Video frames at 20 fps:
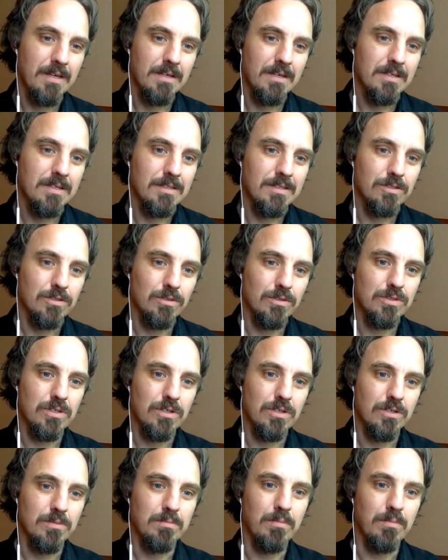So those are
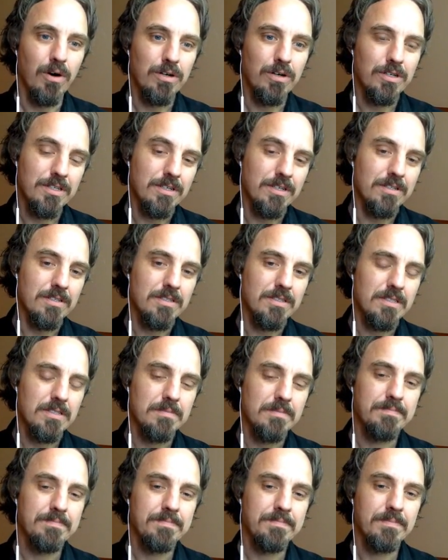the martyrs
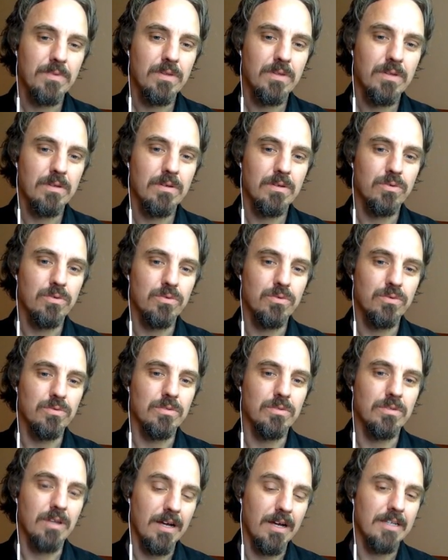who
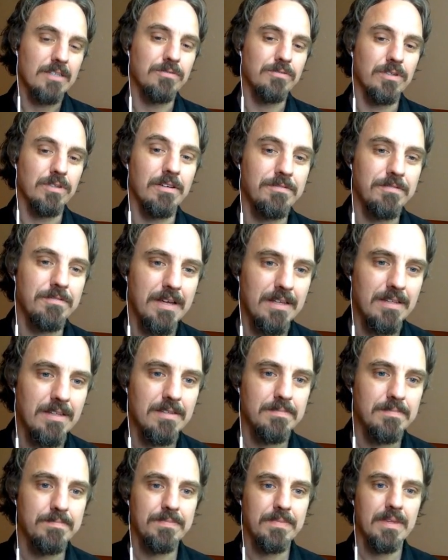died for their
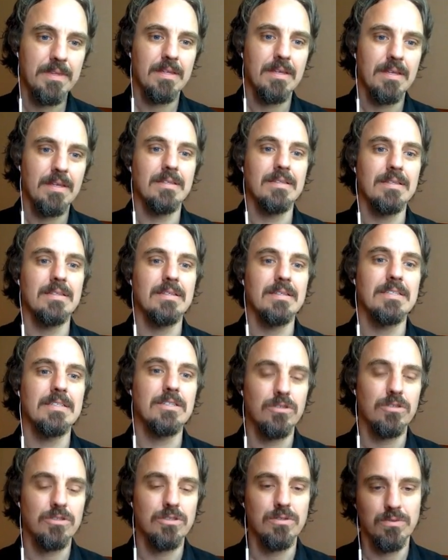faith, and this is
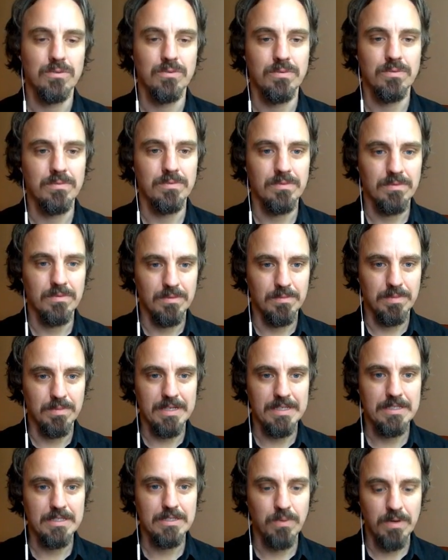also the
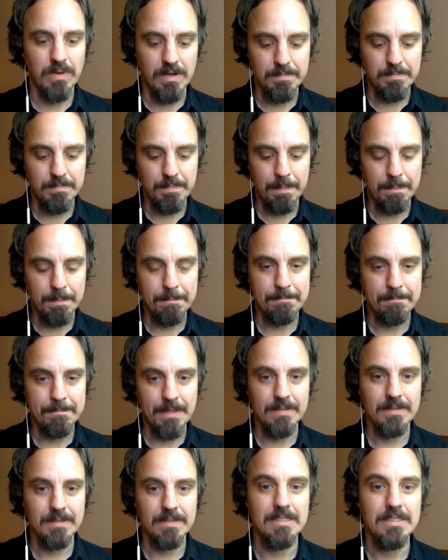place where
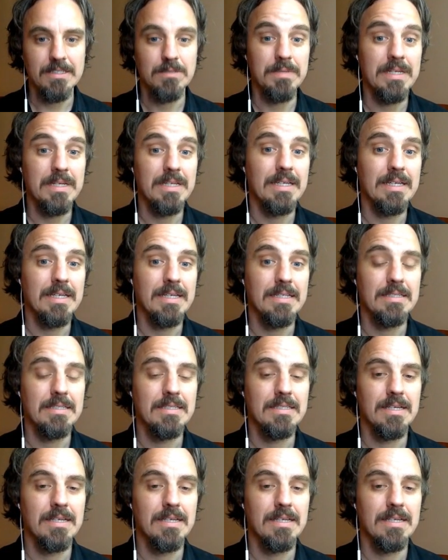Dante is meeting his